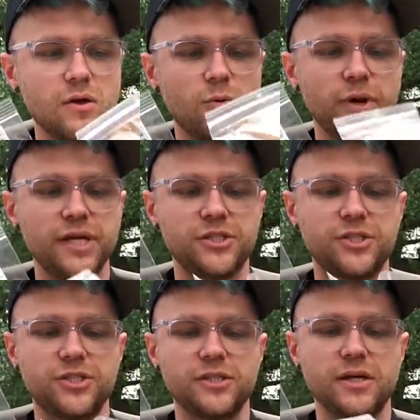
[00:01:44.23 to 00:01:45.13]

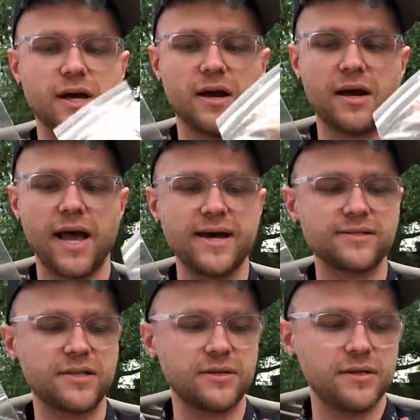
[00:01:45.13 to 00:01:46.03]
which
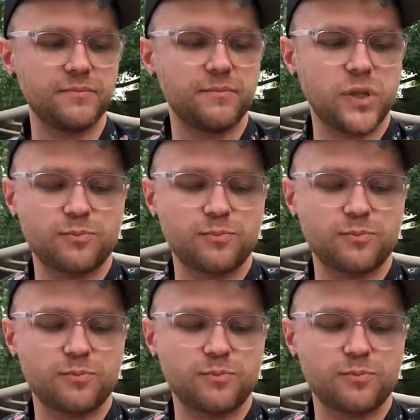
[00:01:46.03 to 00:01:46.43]
has the